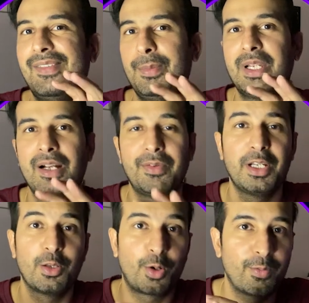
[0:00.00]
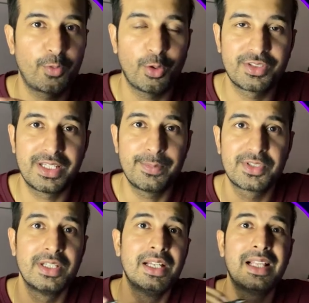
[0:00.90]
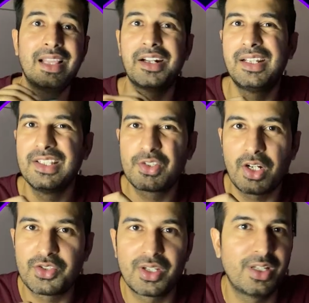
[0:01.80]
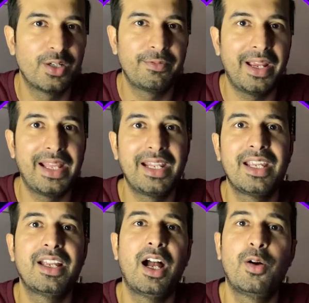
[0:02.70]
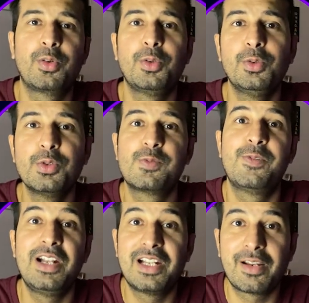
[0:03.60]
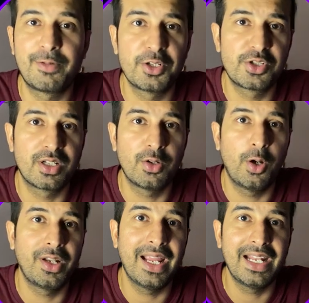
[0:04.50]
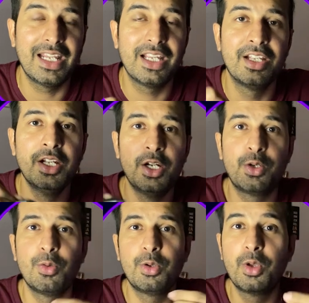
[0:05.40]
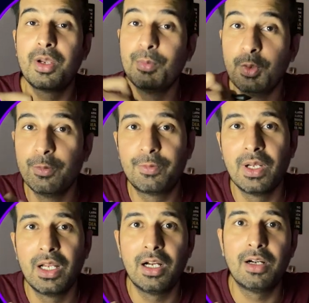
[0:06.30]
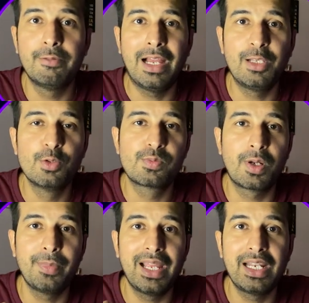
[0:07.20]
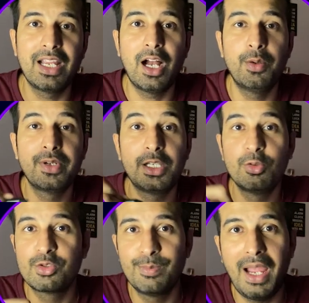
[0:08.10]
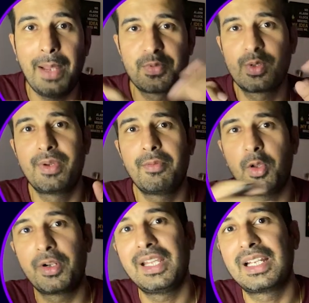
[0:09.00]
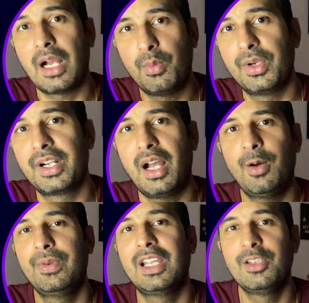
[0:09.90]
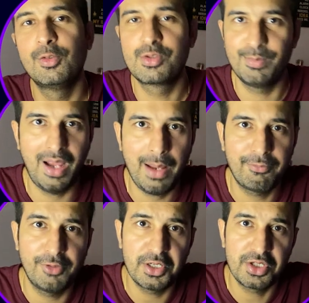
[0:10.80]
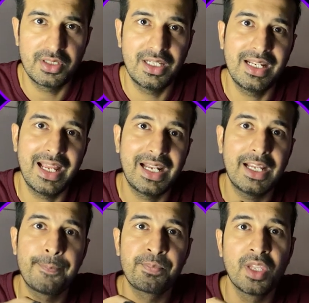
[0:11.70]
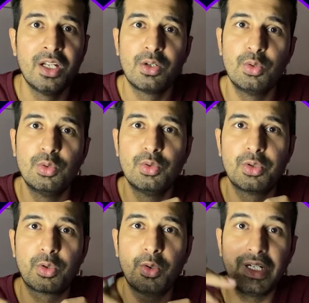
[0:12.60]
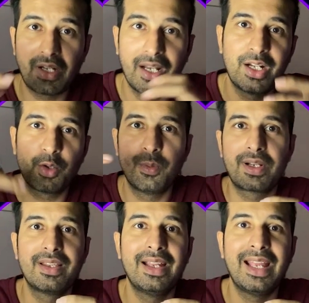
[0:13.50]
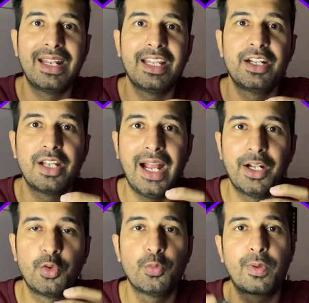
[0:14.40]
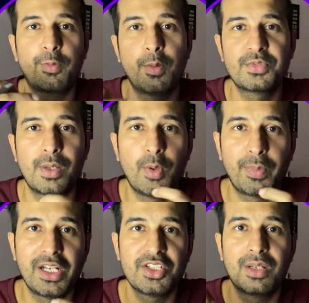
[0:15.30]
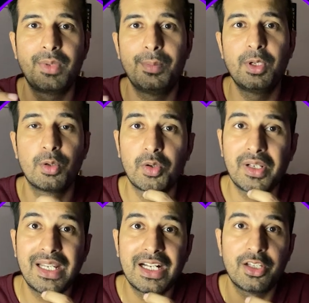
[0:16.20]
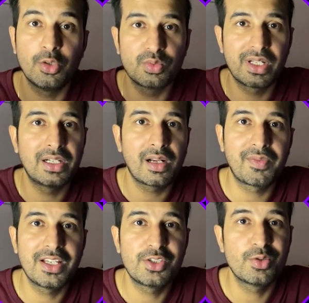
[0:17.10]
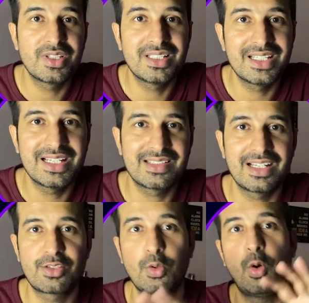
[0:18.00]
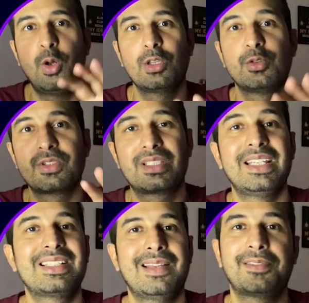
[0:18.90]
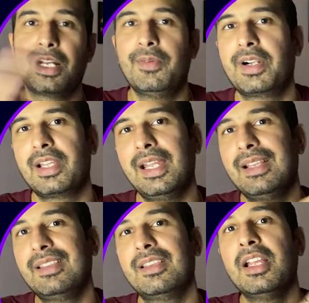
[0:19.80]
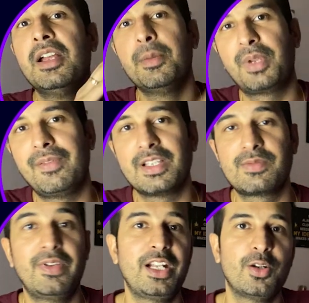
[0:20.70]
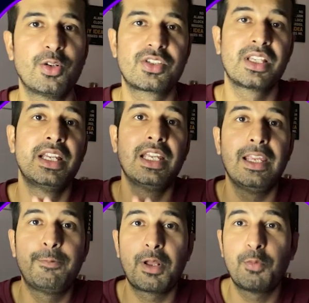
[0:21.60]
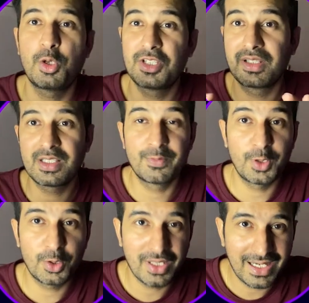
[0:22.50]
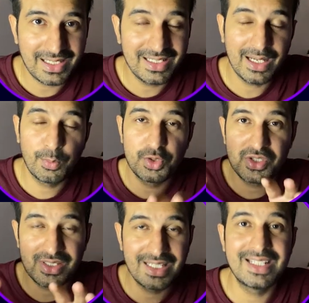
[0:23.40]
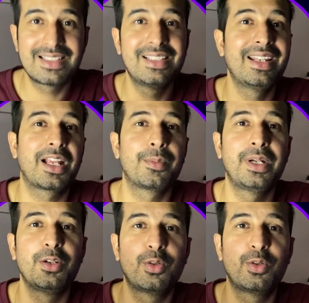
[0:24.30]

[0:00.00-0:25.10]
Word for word: will be covering a lot of concepts like destructuring of array, how to use filter function on array to you know remove uh, values from array, how we can use map. So we have already covered how we can use map function in array to you know iterate over the array and to perform some operation, maybe you know create user interface using JSX. So all those things I've covered in previous videos. If you're watching this video directly, I would seriously recommend you